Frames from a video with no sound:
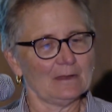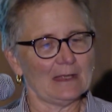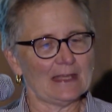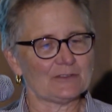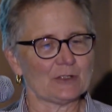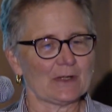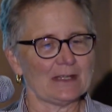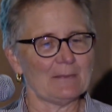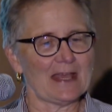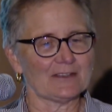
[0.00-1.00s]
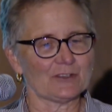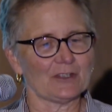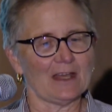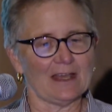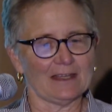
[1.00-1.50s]
As you can
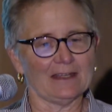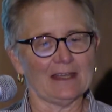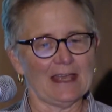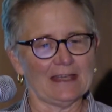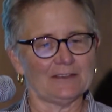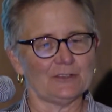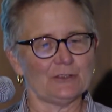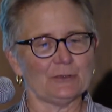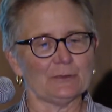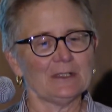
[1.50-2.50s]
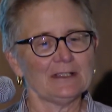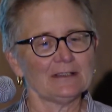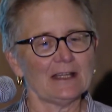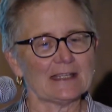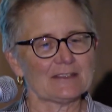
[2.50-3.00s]
imagine, I had to do
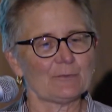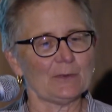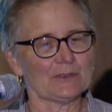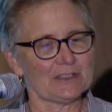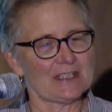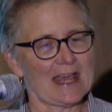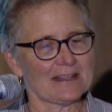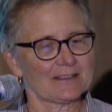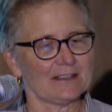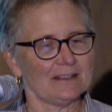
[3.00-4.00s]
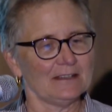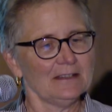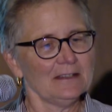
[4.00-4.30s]
lots of multitasking